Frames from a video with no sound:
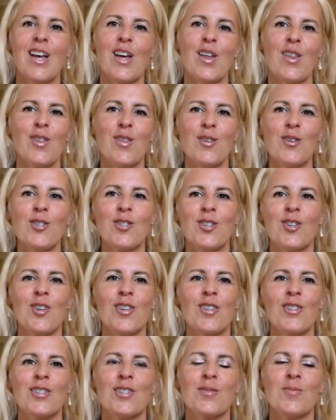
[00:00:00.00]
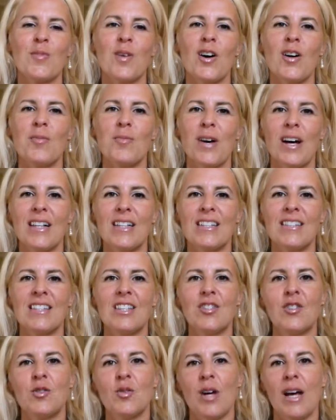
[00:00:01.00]
Those are the small
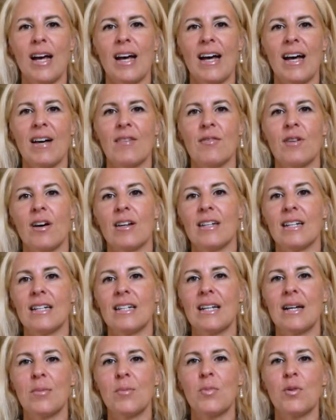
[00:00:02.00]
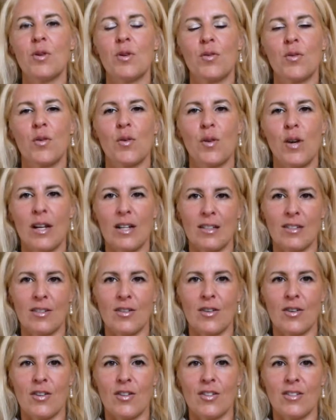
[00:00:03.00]
balances you have on a number of credit
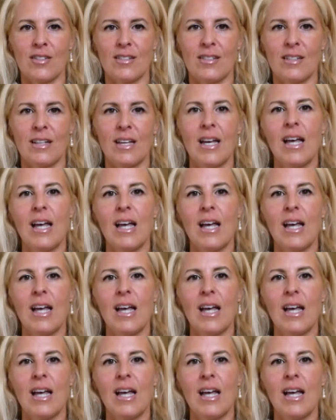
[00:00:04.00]
cards.